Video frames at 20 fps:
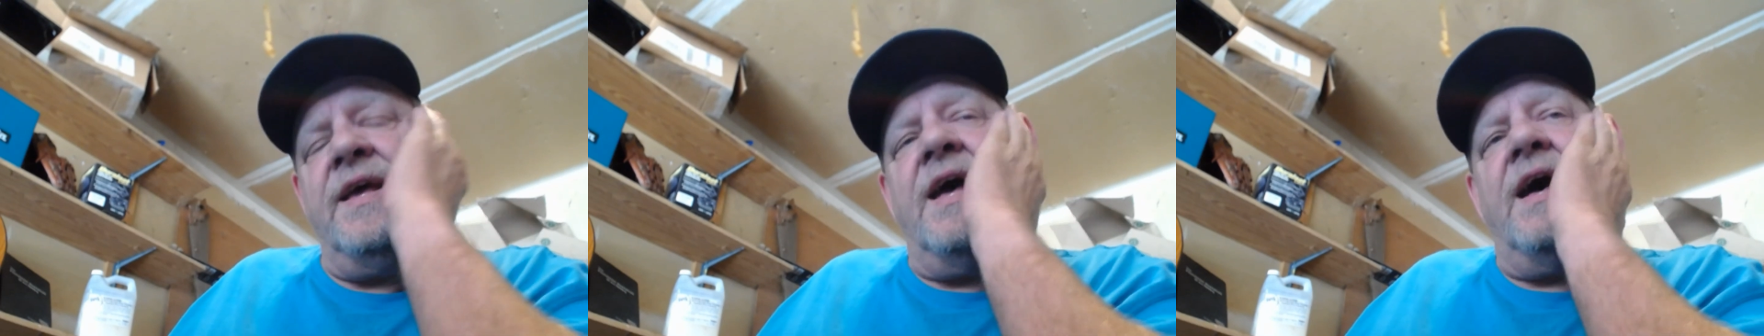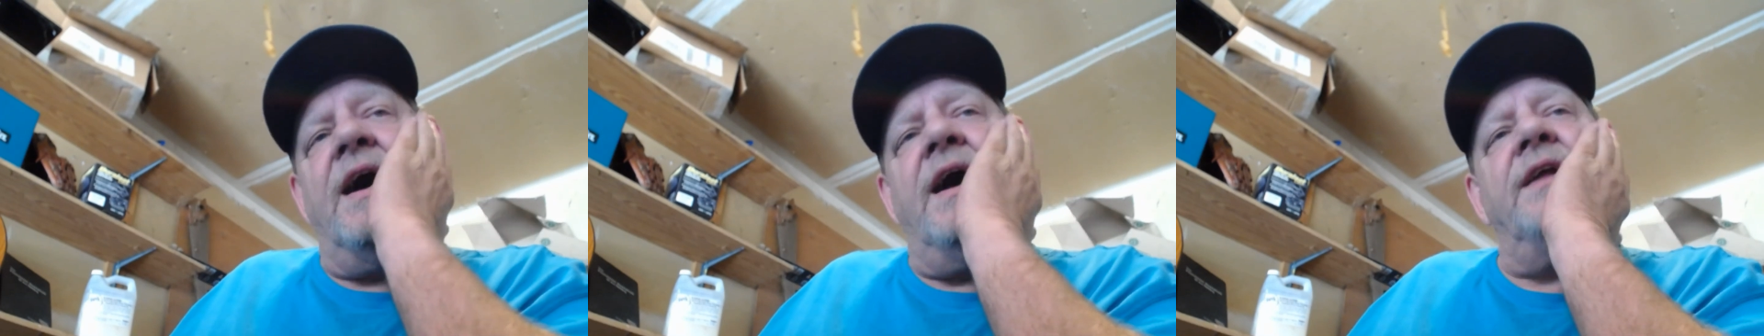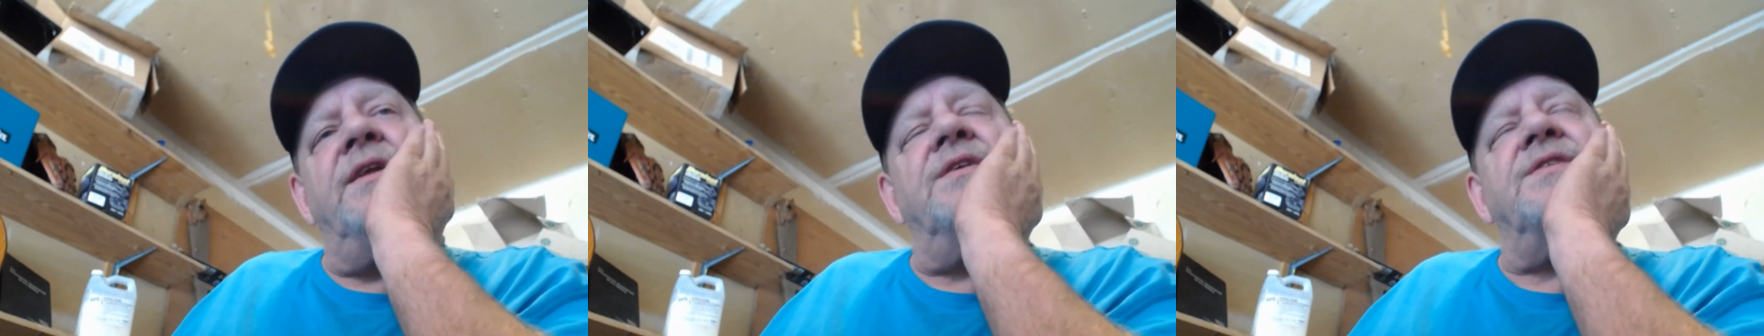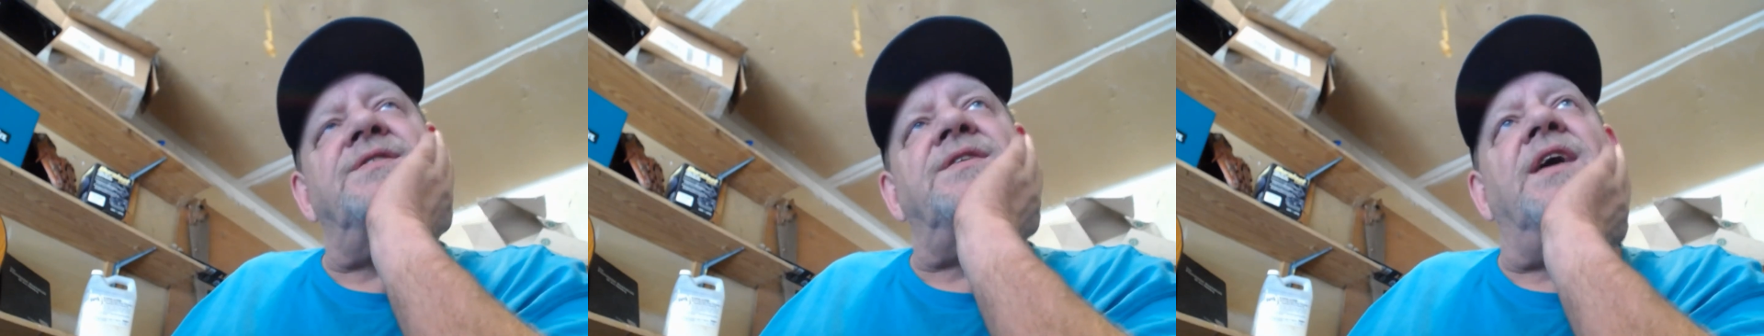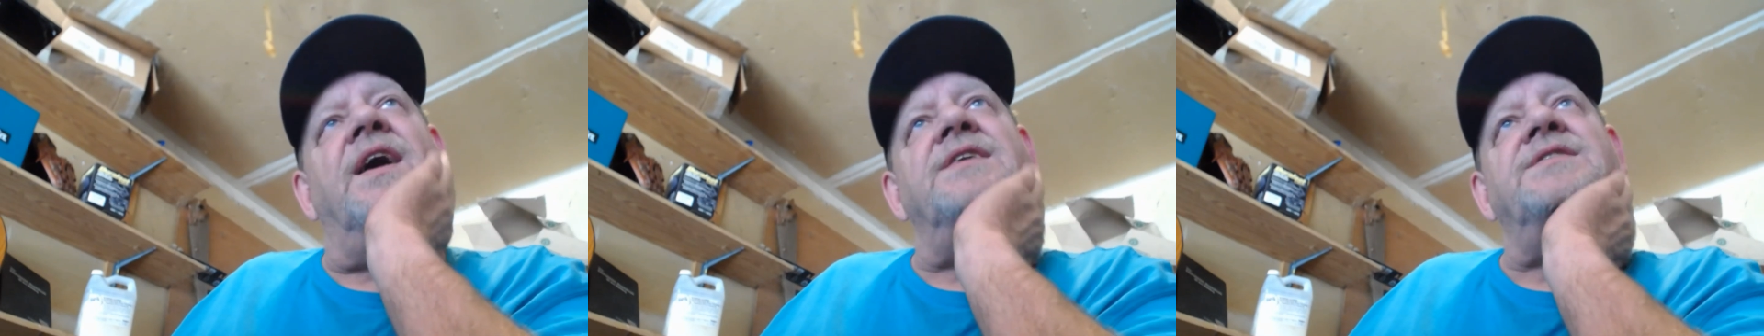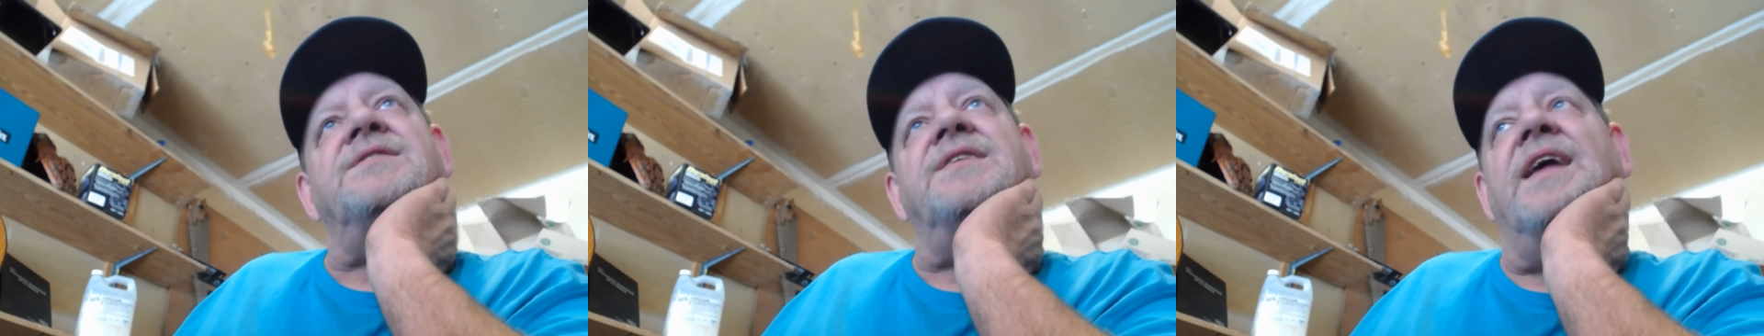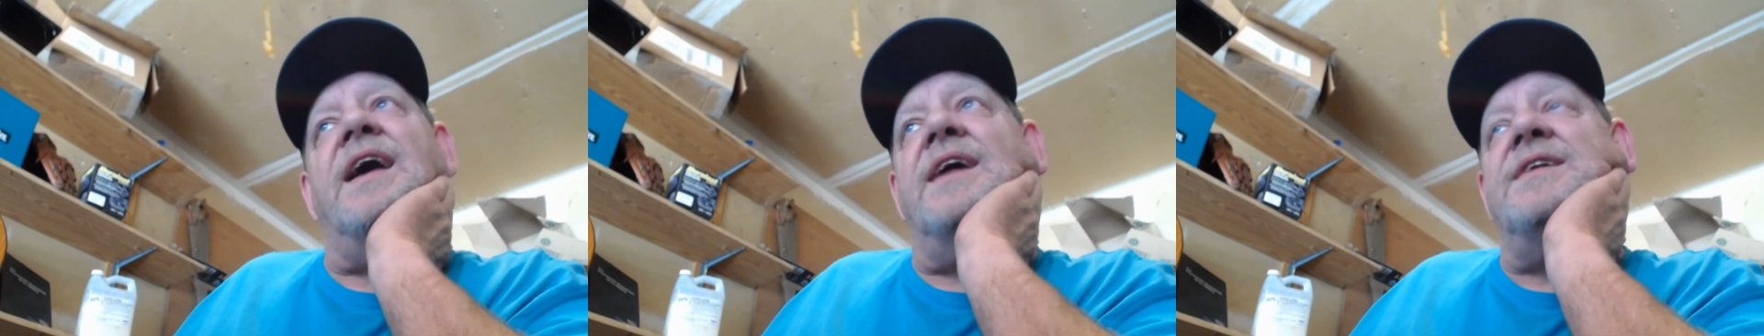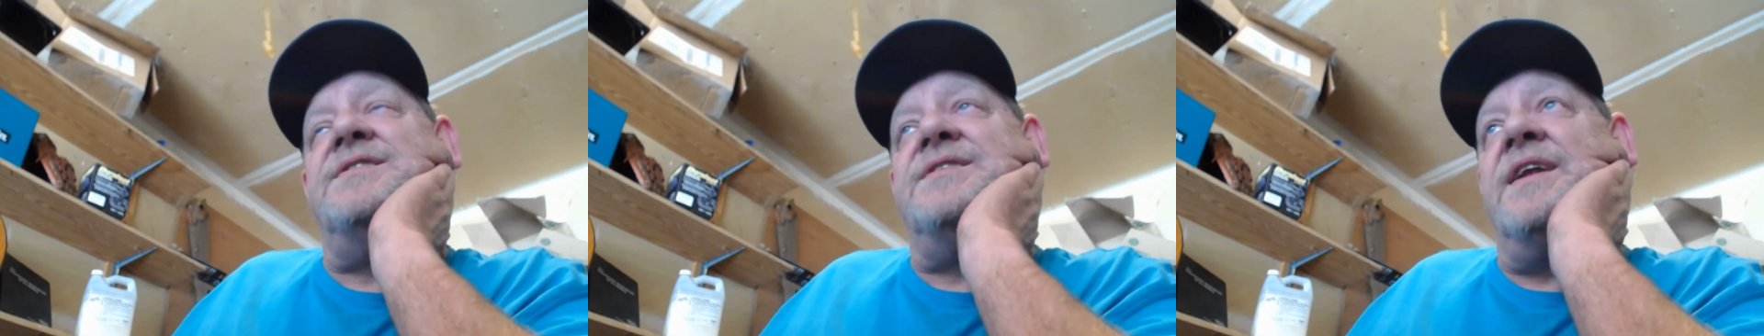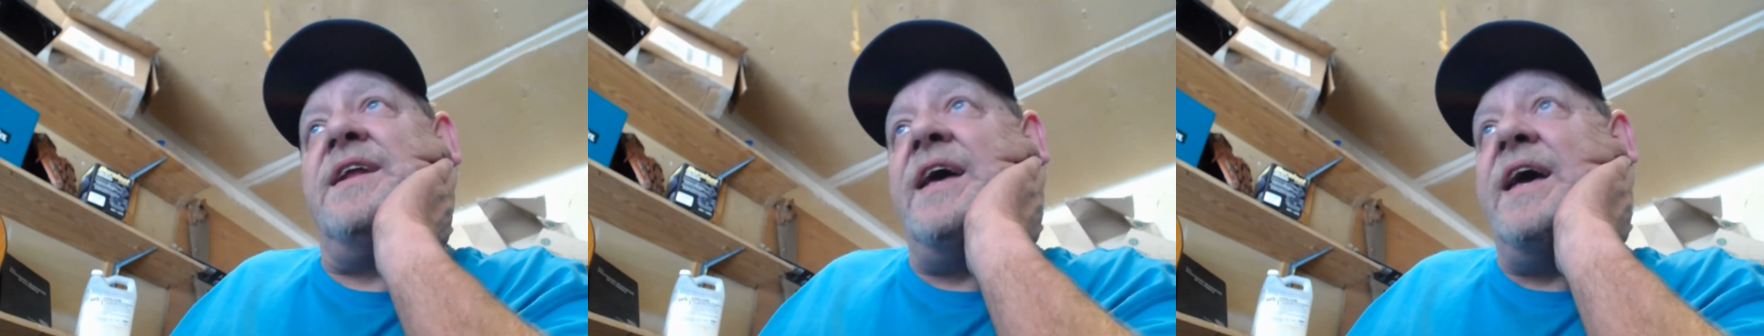Yeah, I discussed that.